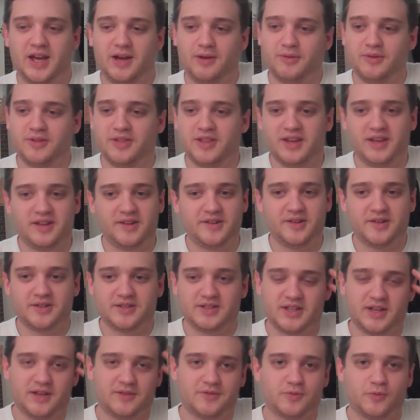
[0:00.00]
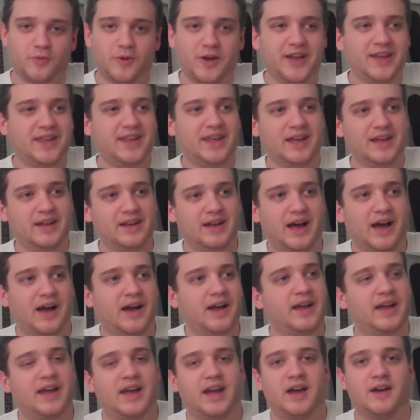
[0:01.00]
we're thinking to ourselves, why can't
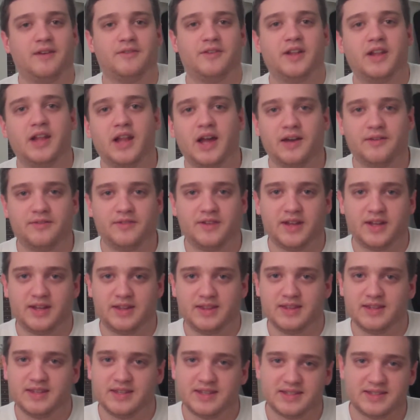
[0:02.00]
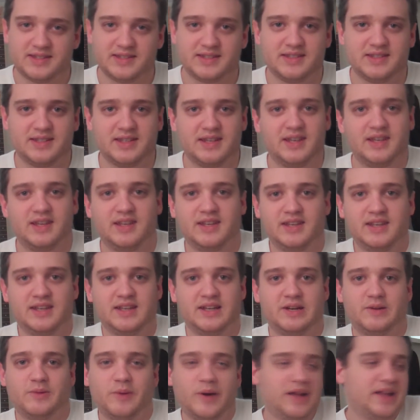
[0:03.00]
I have a life like this?
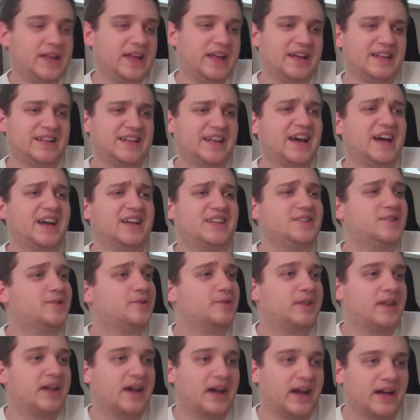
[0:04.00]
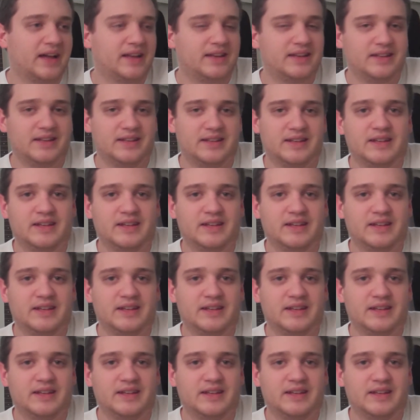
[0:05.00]
Why can't I do that?